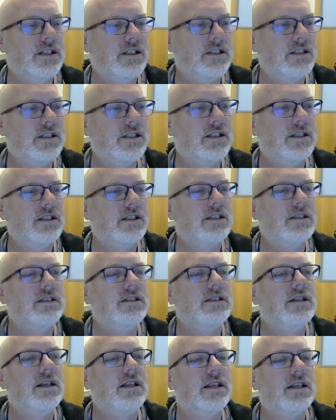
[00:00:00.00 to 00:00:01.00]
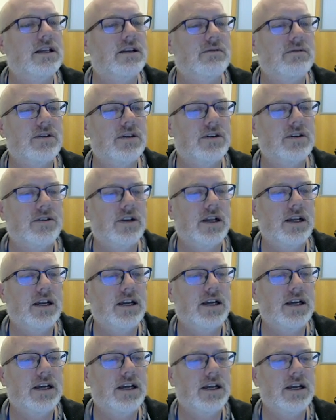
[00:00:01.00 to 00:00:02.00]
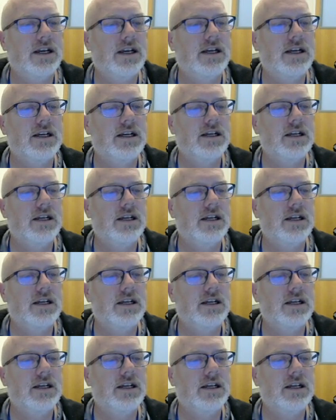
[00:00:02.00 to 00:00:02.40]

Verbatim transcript: engines, I think we're okay.